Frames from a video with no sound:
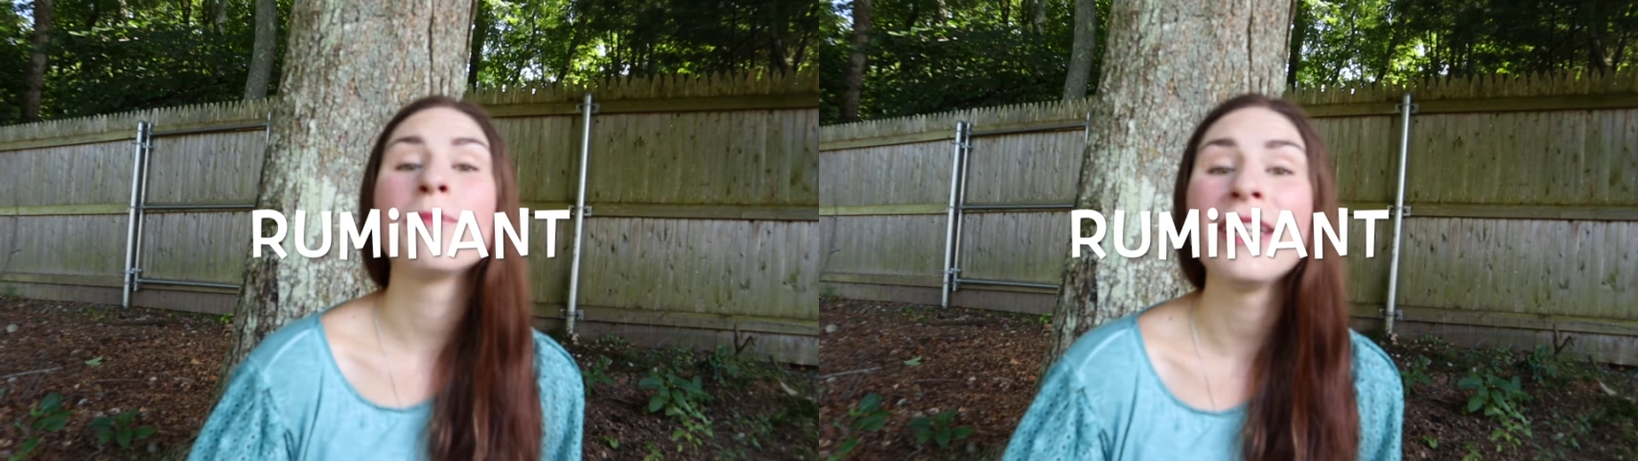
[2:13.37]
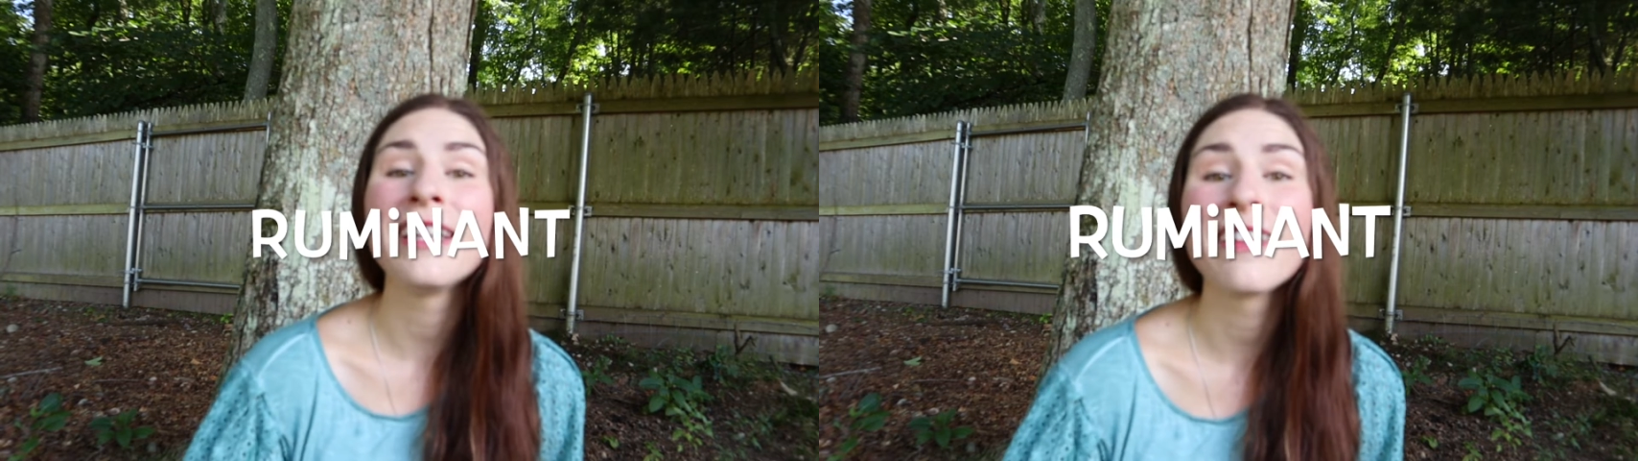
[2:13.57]

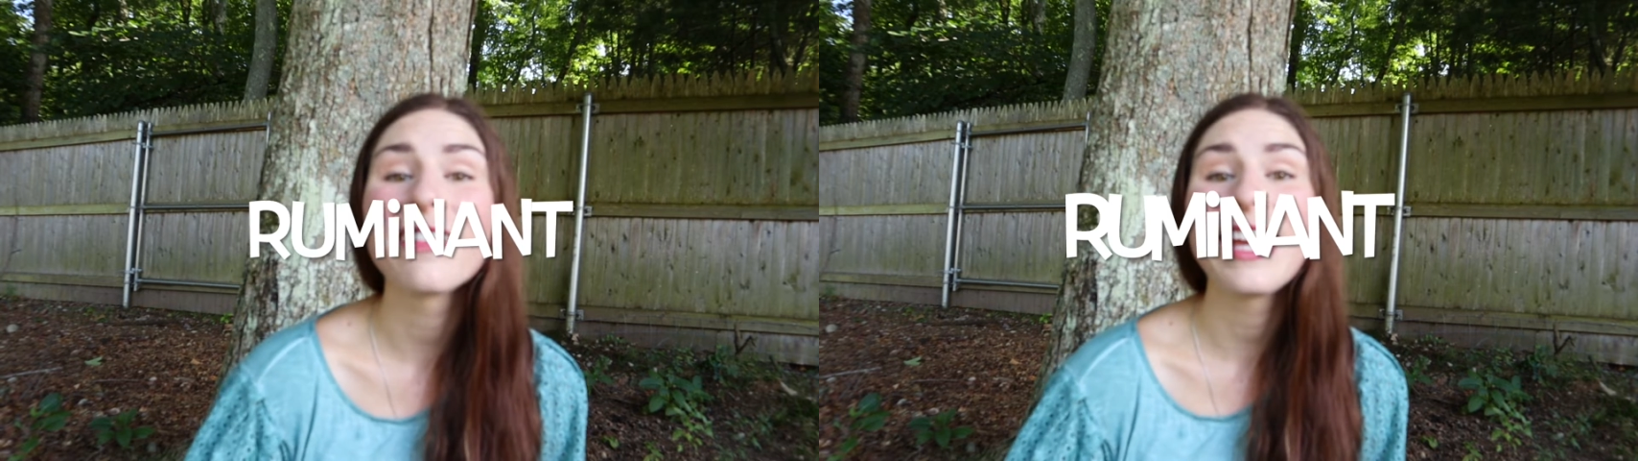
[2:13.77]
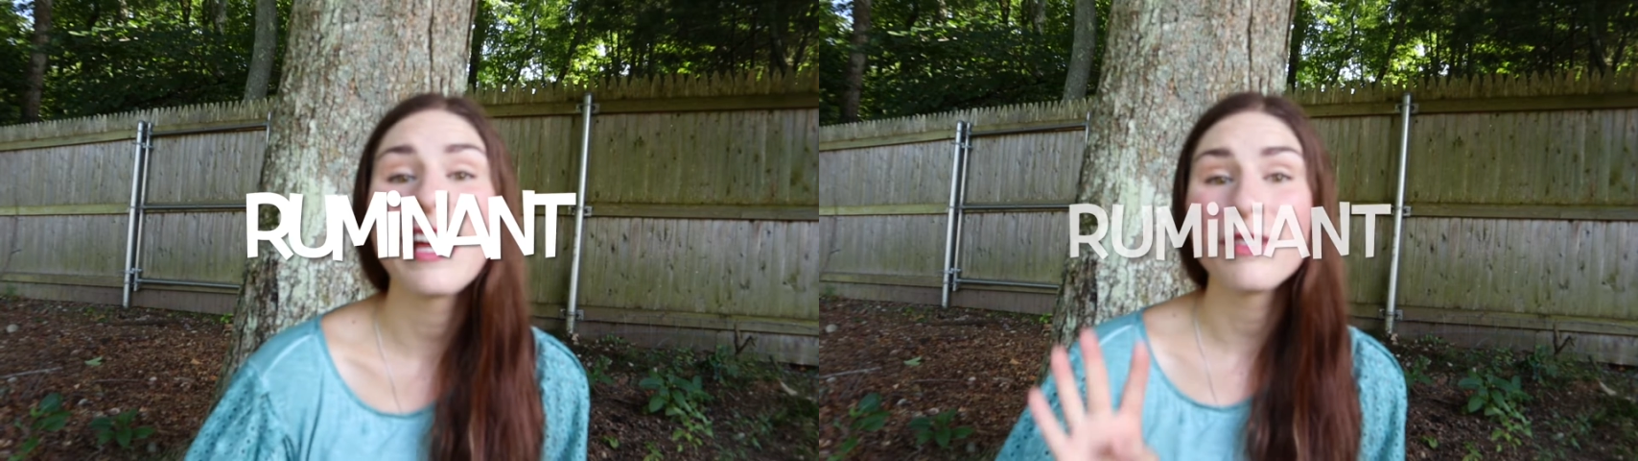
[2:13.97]
meaning that
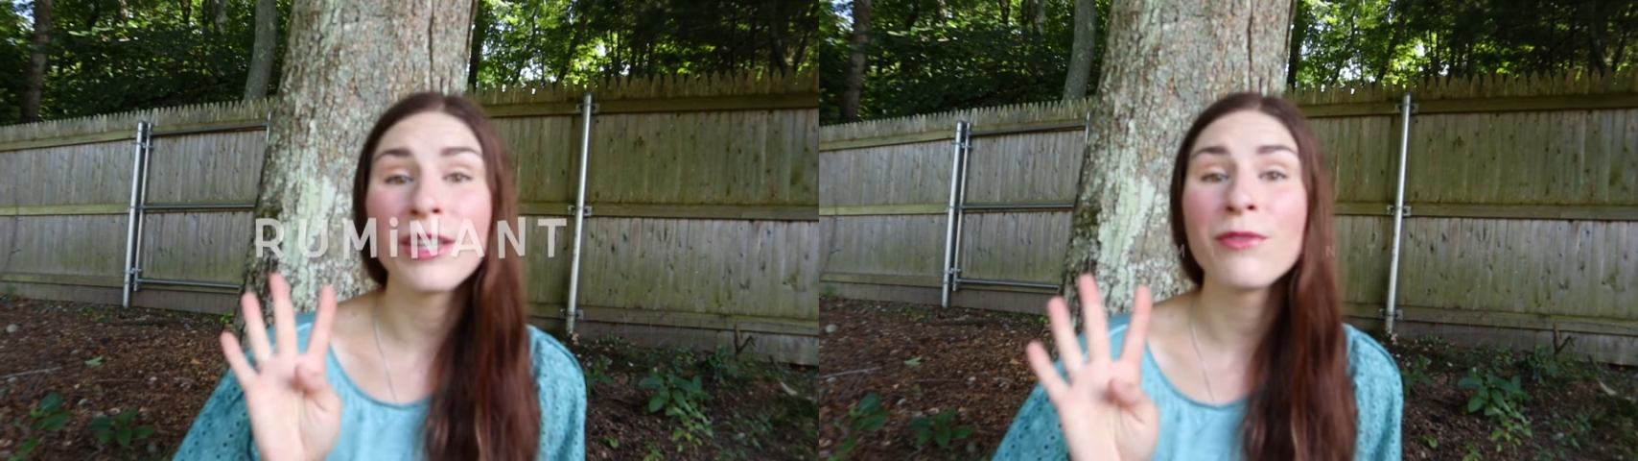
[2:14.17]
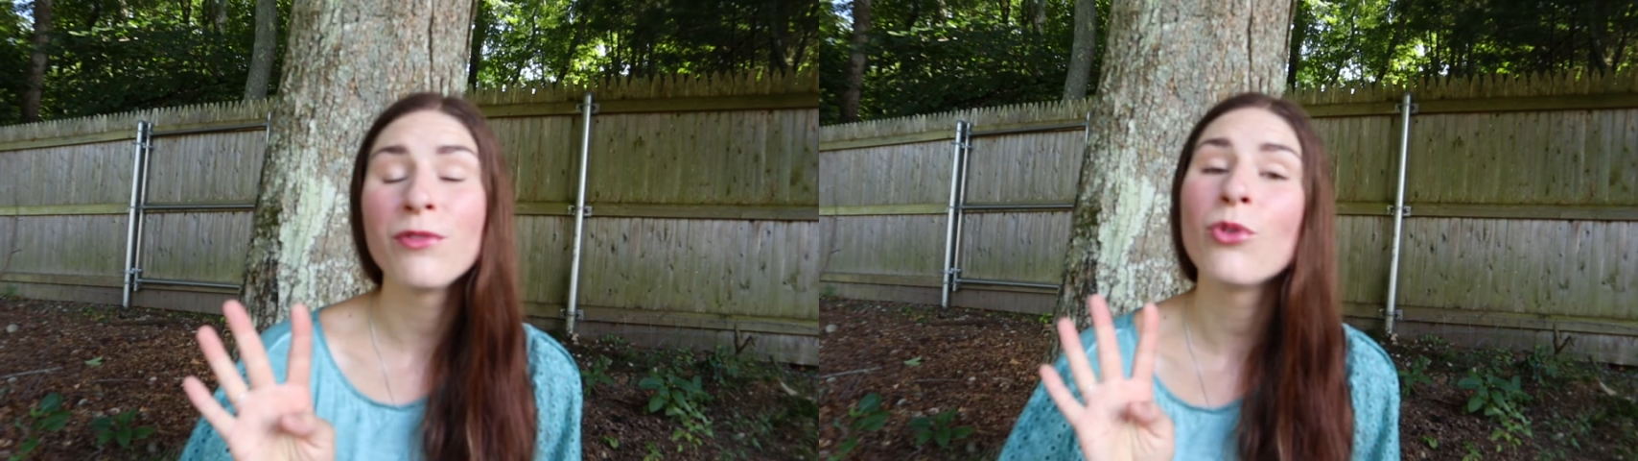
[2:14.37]
they have
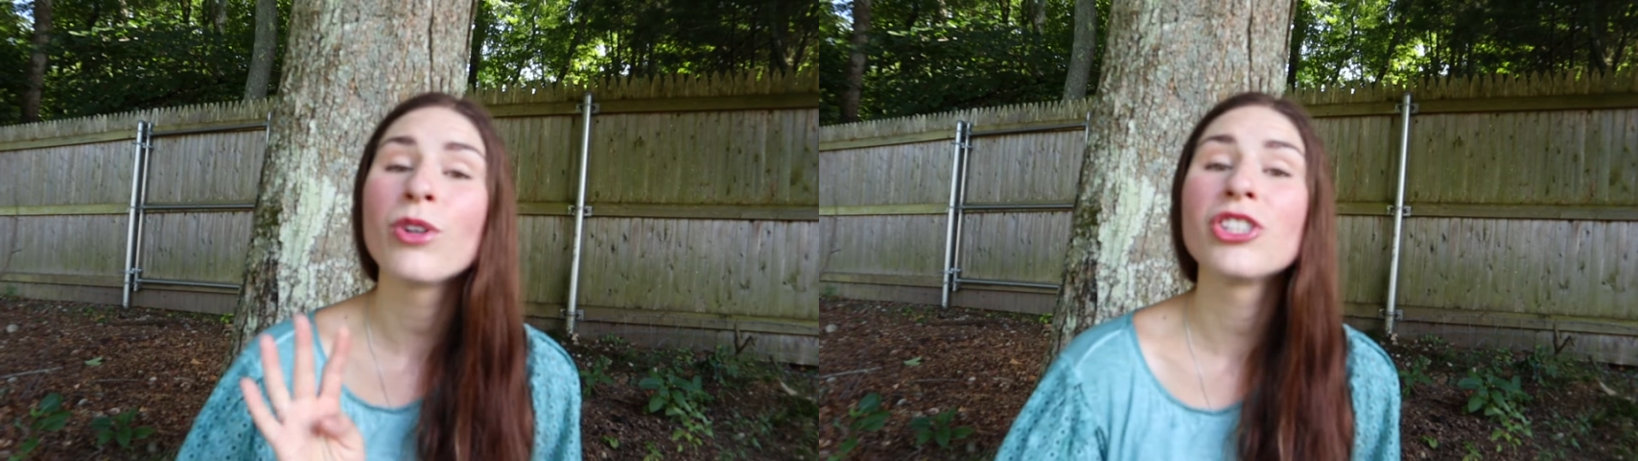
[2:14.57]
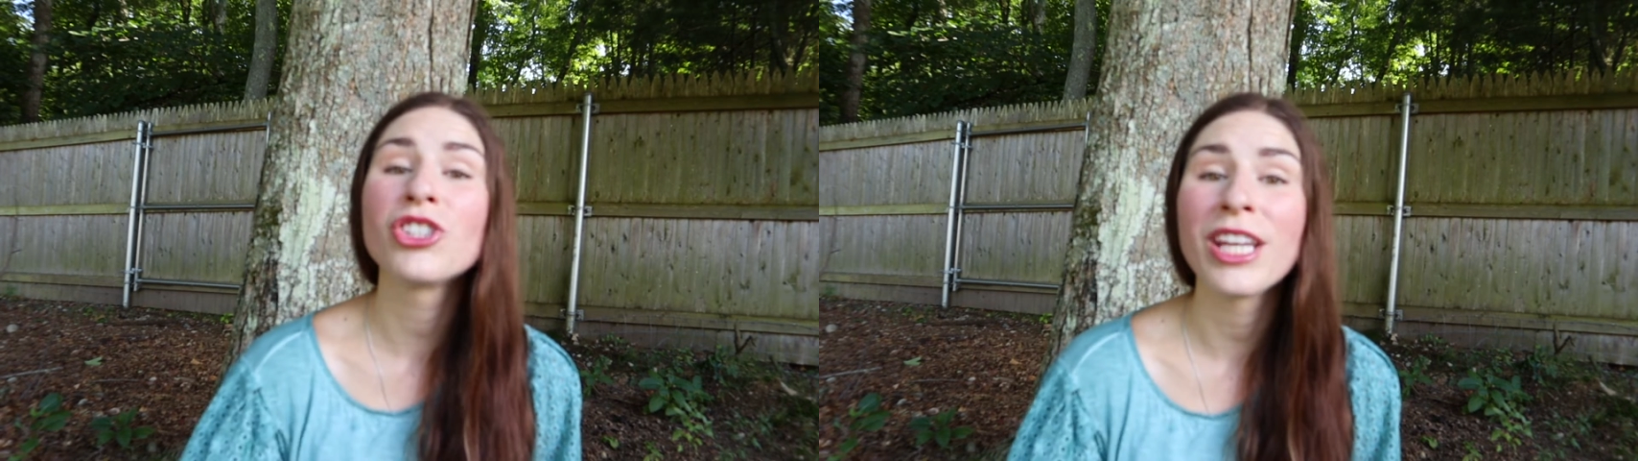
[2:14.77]
a
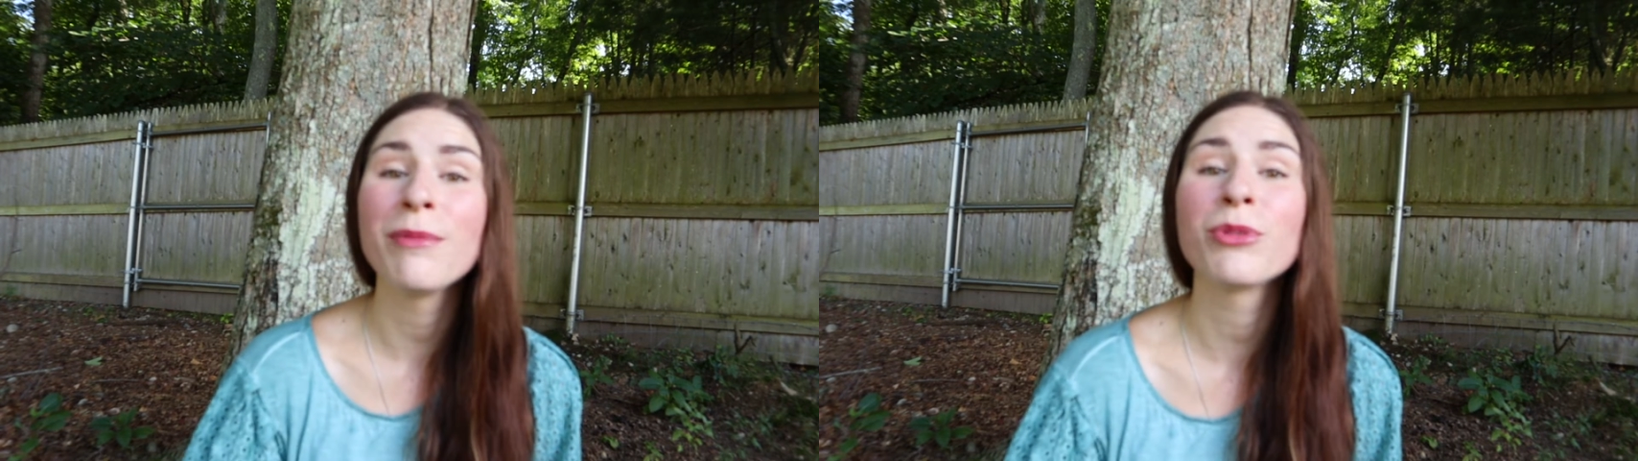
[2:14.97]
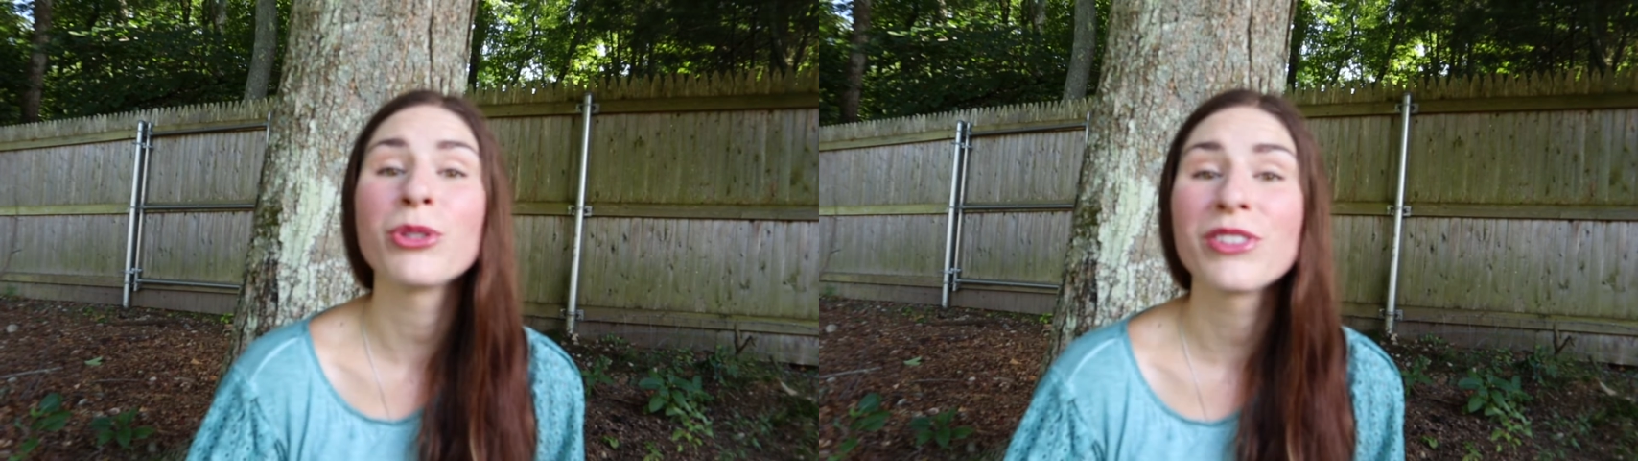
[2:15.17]

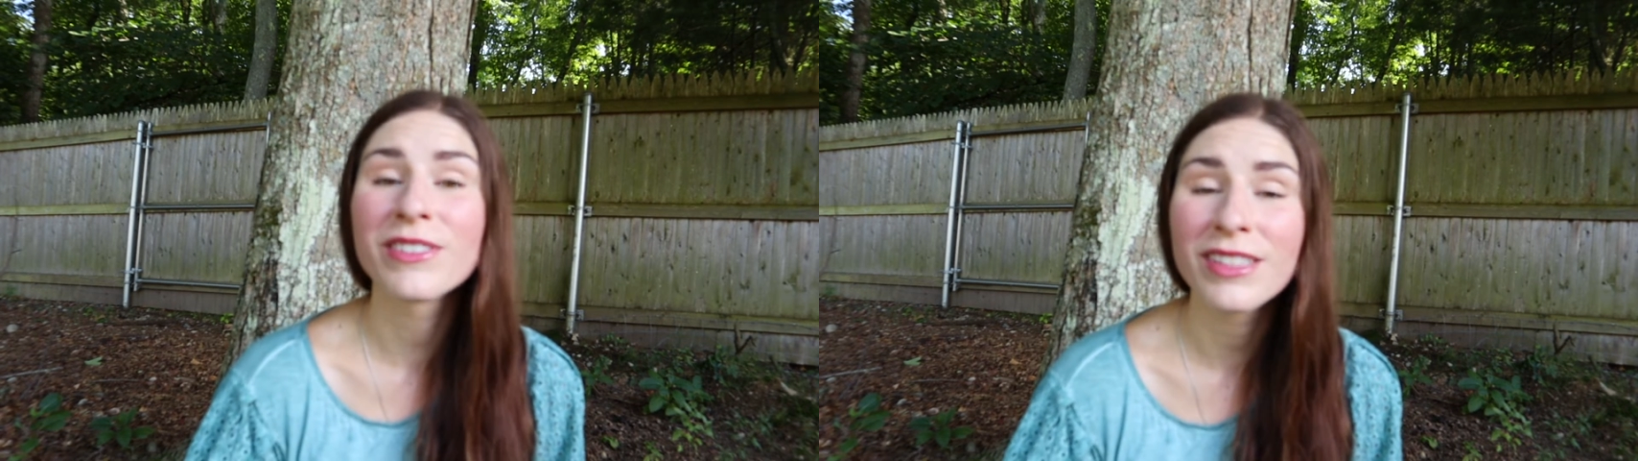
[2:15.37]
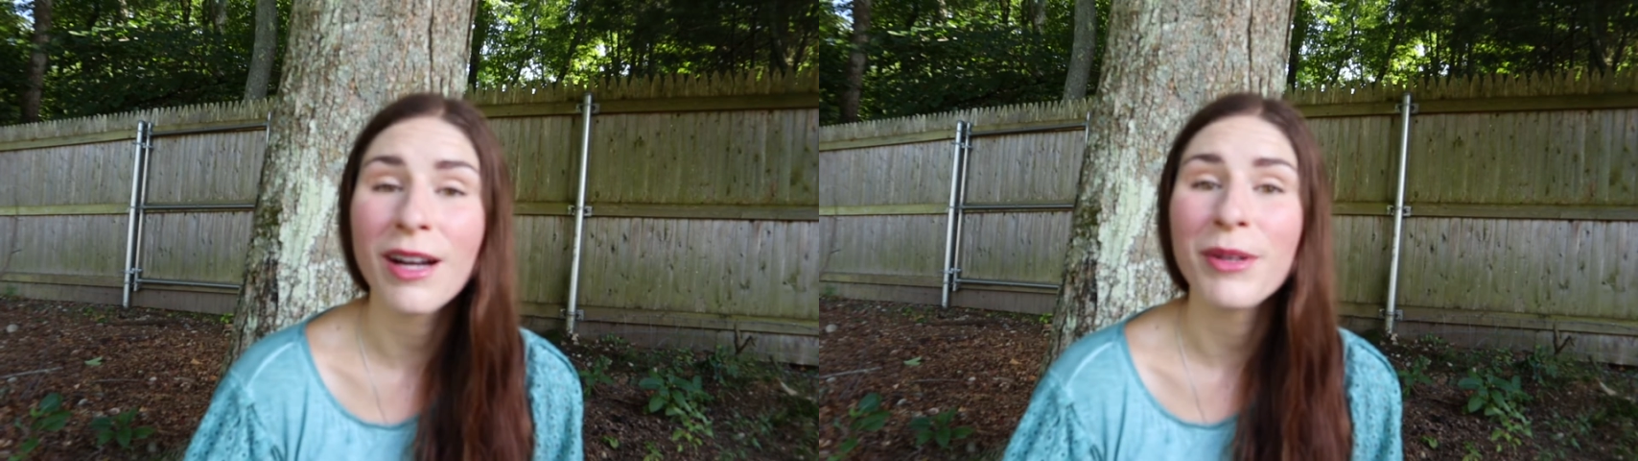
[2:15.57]
4-chambered
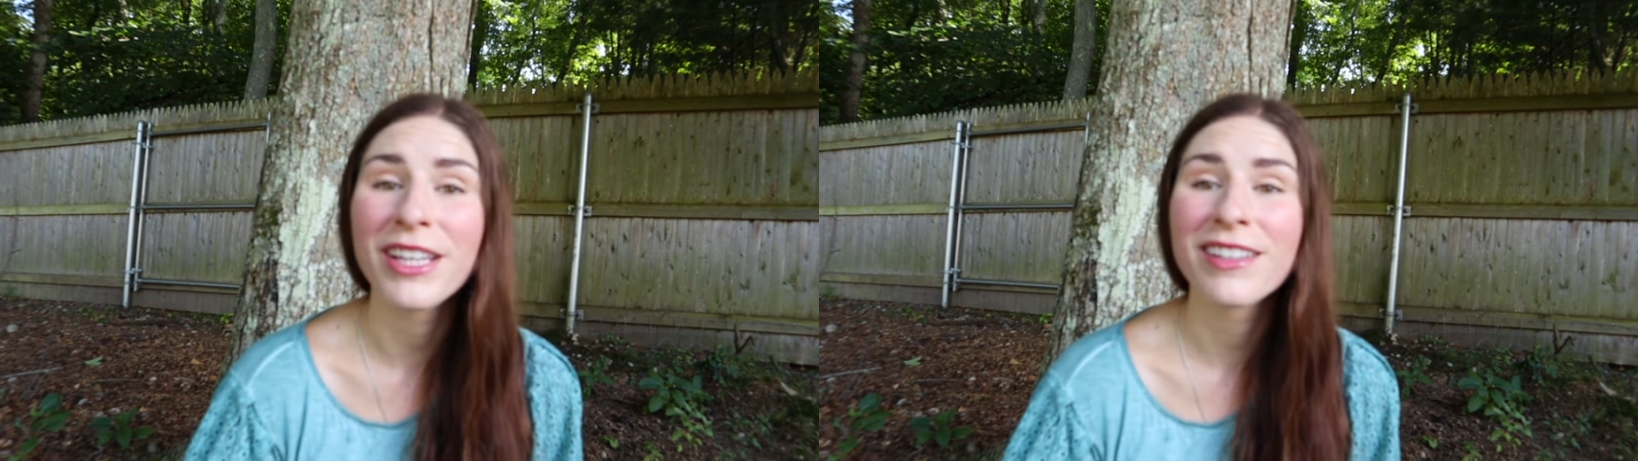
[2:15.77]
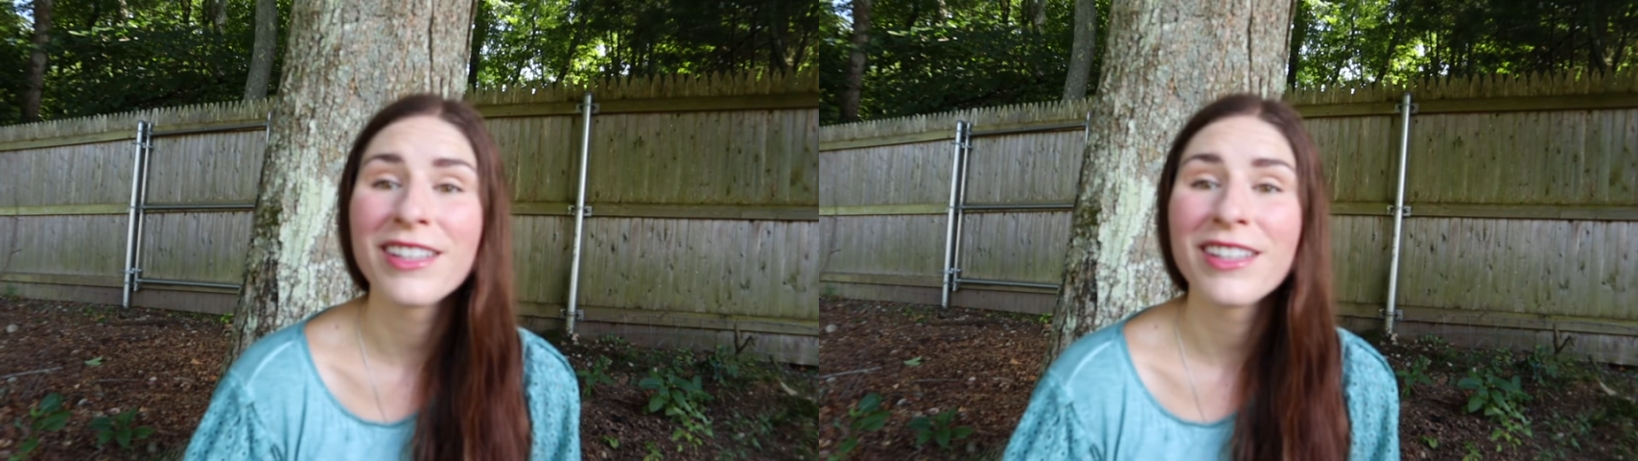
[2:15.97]
stomach.